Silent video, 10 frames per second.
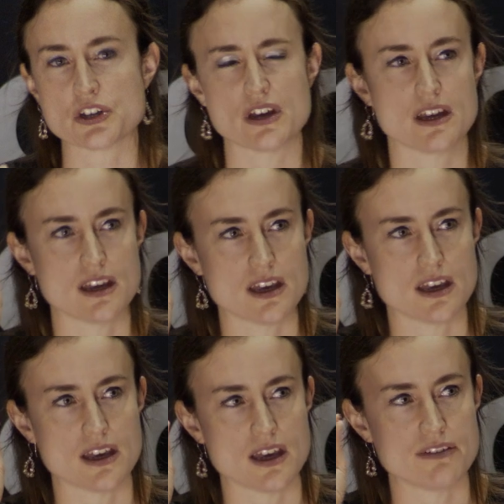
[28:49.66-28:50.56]
So
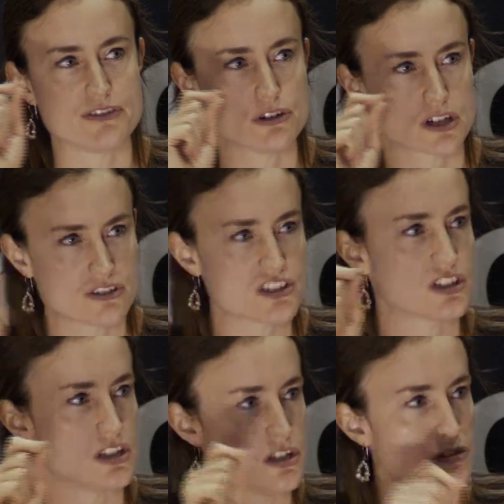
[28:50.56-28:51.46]
if you're a
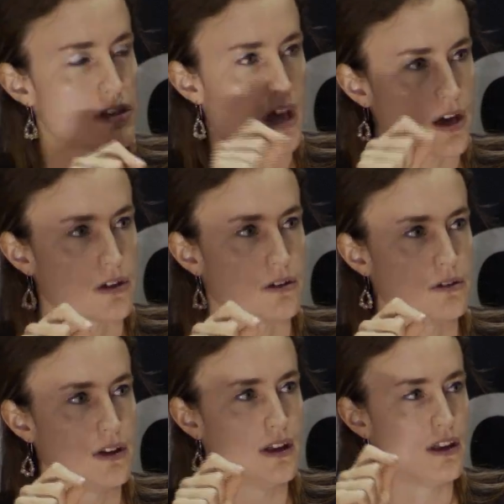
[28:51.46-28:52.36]
Christian, you
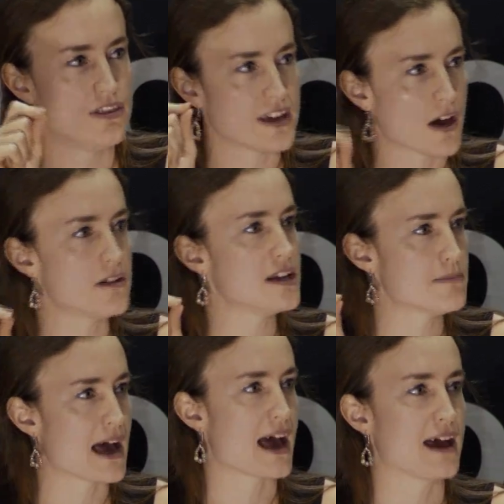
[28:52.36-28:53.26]
know the only
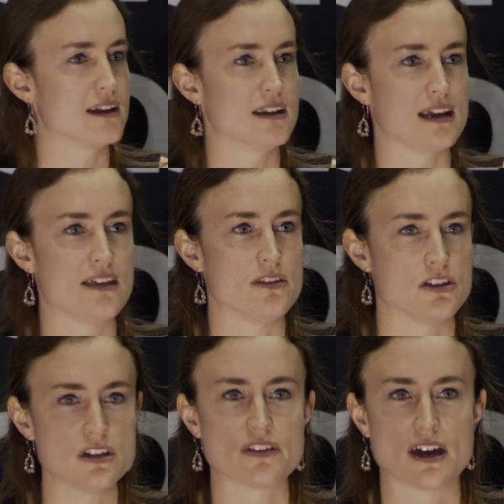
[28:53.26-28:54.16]
man in the
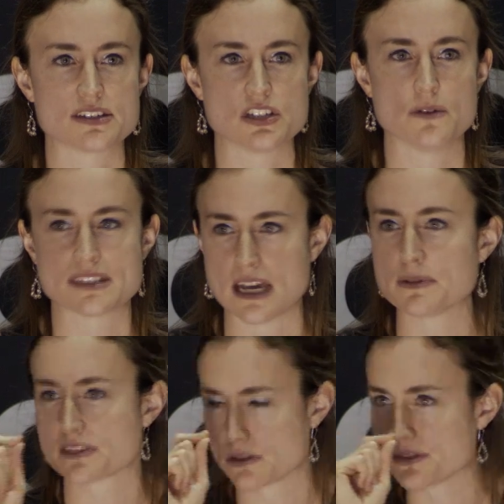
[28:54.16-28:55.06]
universe who is
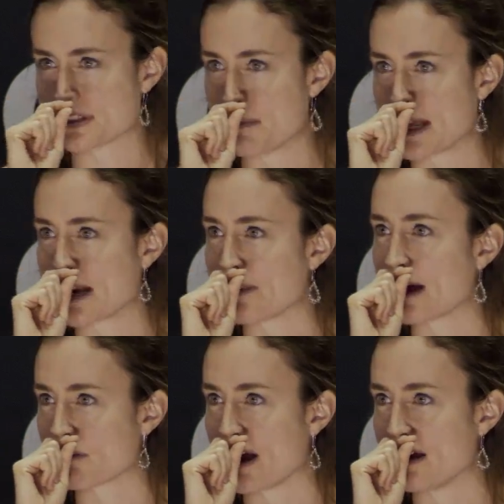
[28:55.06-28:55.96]
able to call somebody out of
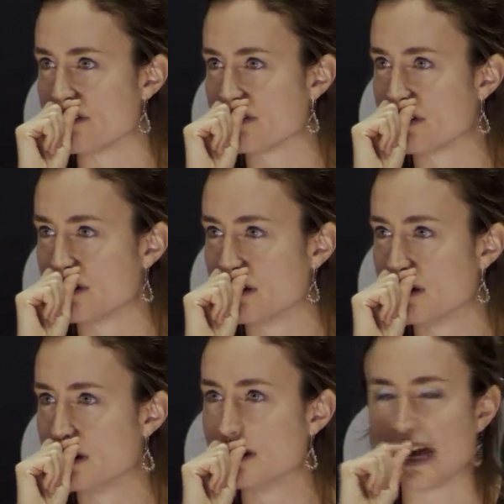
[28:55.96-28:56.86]
their grave
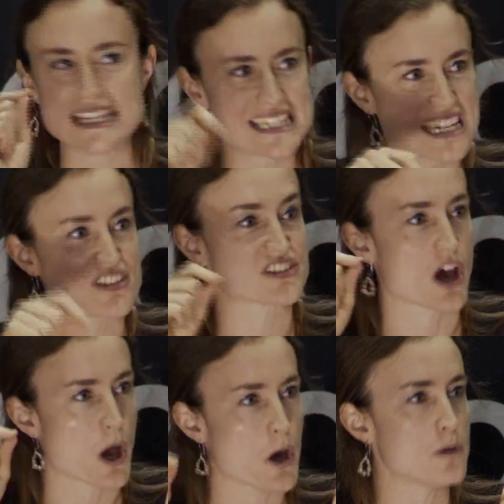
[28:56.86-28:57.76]
and to give us
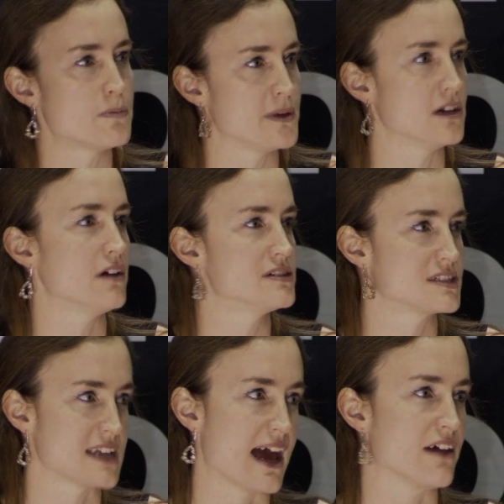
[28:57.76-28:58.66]
hope
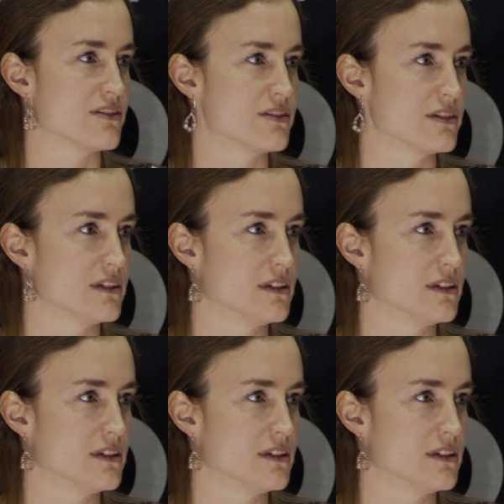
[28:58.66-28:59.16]
beyond death.